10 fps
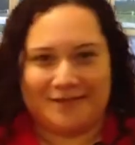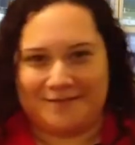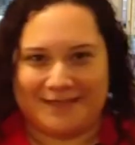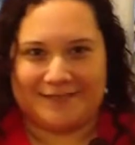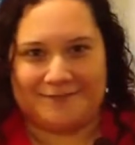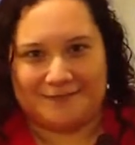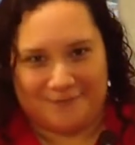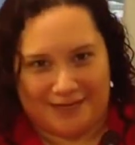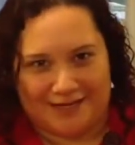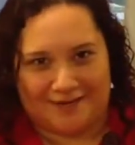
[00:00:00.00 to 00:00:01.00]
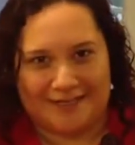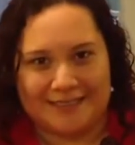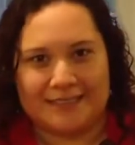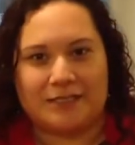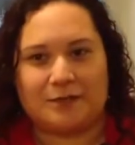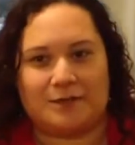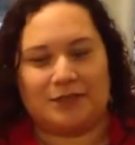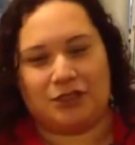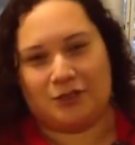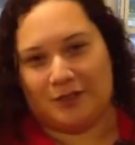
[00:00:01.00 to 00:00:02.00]
the event of the fire is to
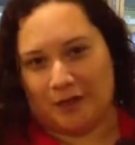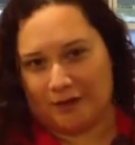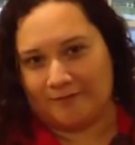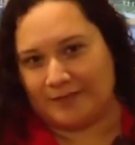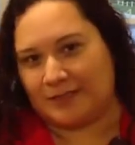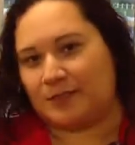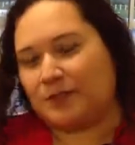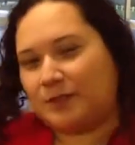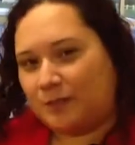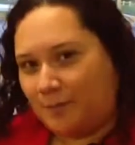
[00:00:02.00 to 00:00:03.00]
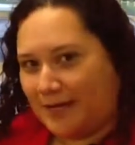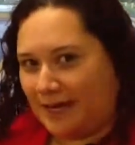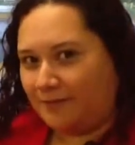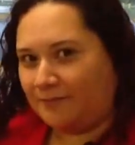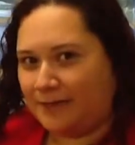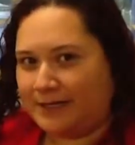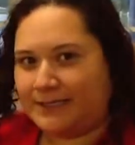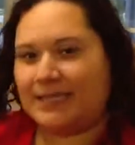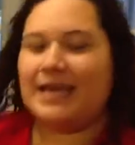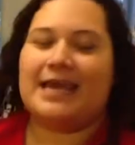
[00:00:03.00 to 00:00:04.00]
ensure that all visitors wait out front
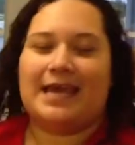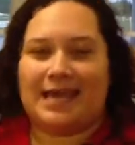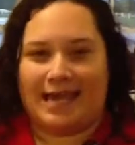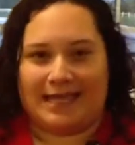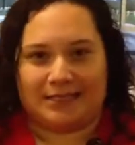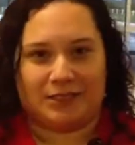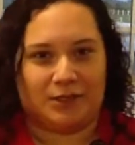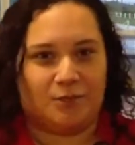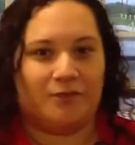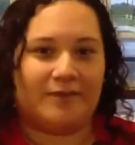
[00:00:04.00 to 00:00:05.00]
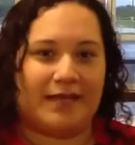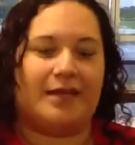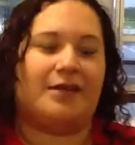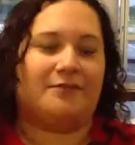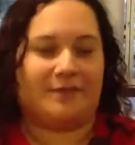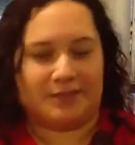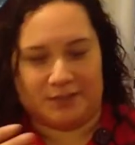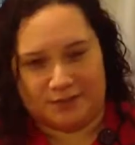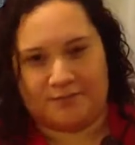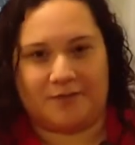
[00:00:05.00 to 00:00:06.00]
and to prevent other
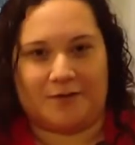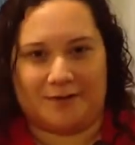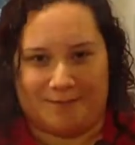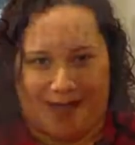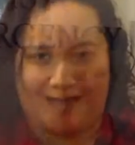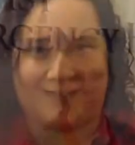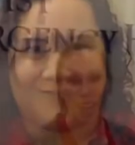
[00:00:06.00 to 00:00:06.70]
visitors from going back. I'm